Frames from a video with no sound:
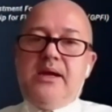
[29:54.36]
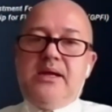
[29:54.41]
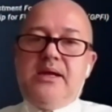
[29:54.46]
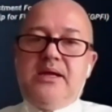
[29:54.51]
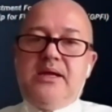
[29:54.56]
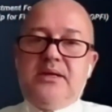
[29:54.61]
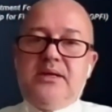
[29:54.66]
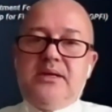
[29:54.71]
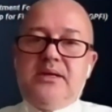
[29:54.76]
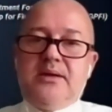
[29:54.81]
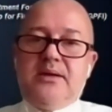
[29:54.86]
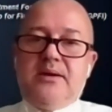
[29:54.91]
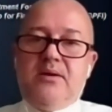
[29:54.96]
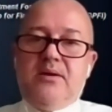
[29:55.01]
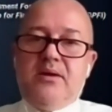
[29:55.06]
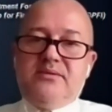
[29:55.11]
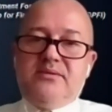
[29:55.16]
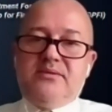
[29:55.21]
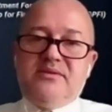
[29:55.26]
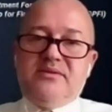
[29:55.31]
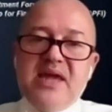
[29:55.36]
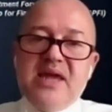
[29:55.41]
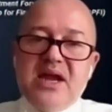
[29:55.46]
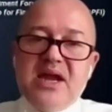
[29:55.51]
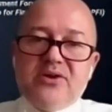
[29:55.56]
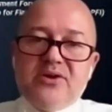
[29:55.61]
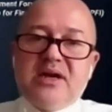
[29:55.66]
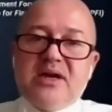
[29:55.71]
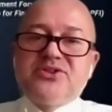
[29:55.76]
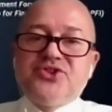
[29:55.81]
There are
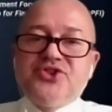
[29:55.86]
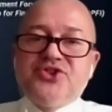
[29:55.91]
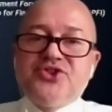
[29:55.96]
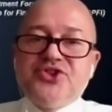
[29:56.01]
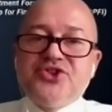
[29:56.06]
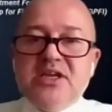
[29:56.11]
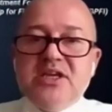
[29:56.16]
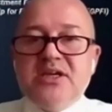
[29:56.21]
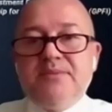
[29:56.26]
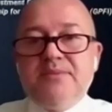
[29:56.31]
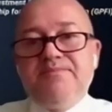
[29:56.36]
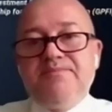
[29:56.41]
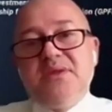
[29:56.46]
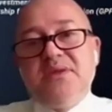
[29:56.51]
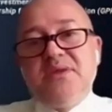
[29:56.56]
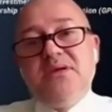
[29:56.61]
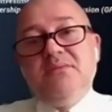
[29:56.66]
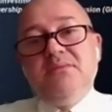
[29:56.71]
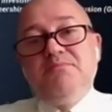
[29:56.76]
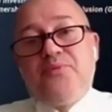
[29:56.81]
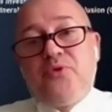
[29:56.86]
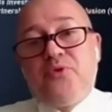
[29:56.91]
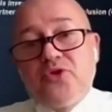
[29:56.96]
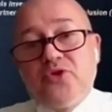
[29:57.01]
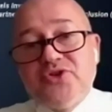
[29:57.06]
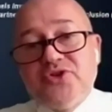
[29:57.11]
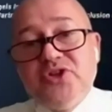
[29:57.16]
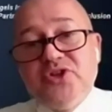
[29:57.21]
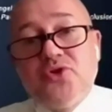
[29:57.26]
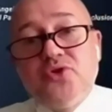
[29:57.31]
three important core
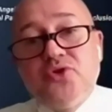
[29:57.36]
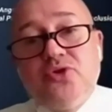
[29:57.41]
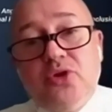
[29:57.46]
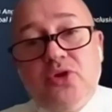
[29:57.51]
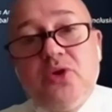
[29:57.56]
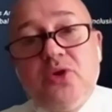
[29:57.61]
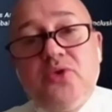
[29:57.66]
values